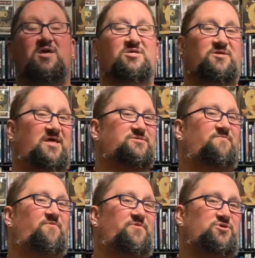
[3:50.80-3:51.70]
So that's
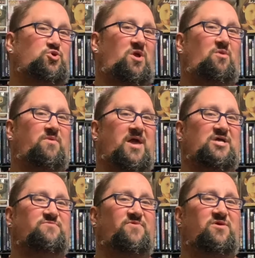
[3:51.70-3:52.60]
it for this trailer
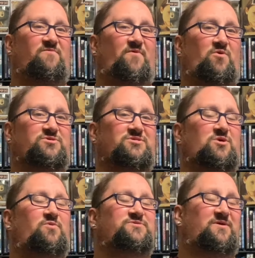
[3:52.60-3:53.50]
reaction video, folks. As
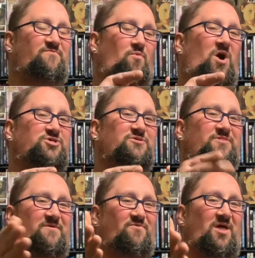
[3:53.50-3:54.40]
always, thank you for watching.
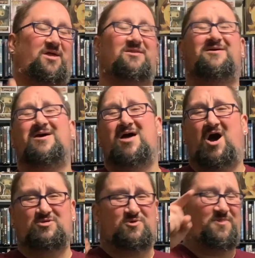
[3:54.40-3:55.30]
Thank you for liking.
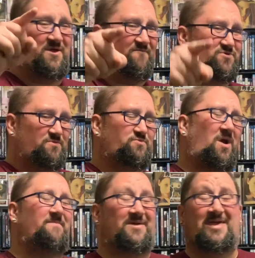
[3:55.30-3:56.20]
Also, thank you for
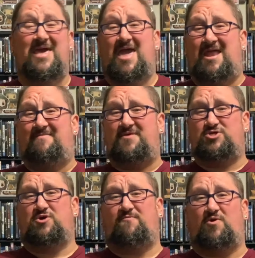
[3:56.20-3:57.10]
subscribing. And if this
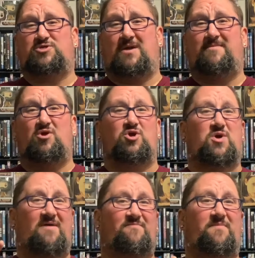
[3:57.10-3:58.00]
is your first time here or you
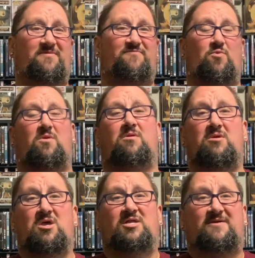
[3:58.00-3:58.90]
haven't been before,
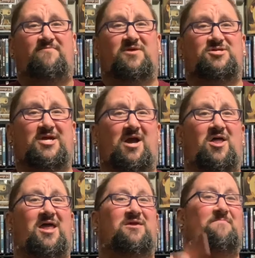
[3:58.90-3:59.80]
definitely check
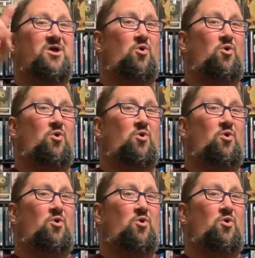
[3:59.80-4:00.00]
out any of my